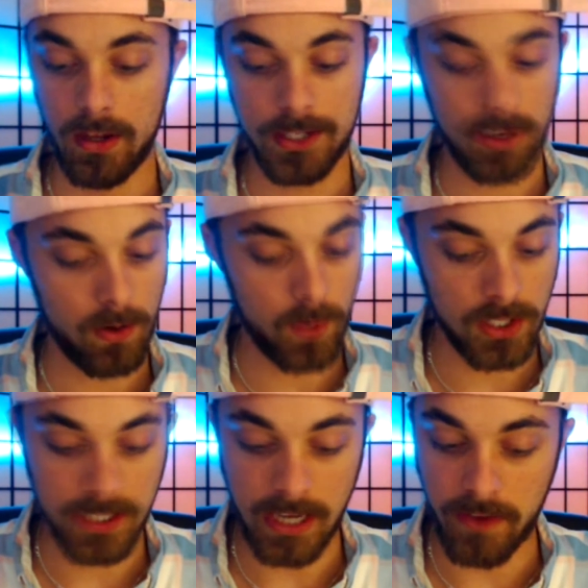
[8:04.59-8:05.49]
So we
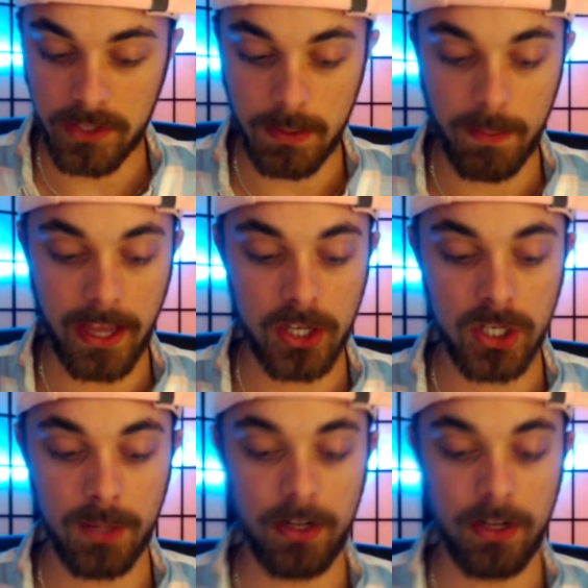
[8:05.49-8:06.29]
just have to be patient,